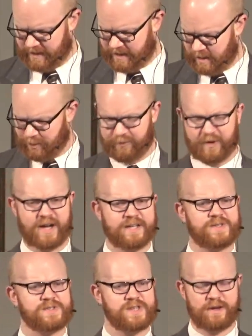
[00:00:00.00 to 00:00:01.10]
It
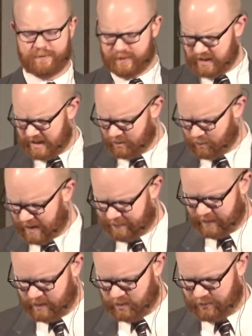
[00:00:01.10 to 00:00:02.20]
provides safety and
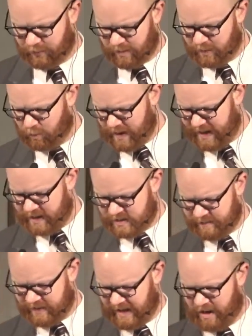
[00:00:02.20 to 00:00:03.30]
refuge from the ways
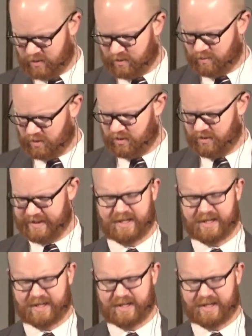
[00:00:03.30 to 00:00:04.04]
of the outer world.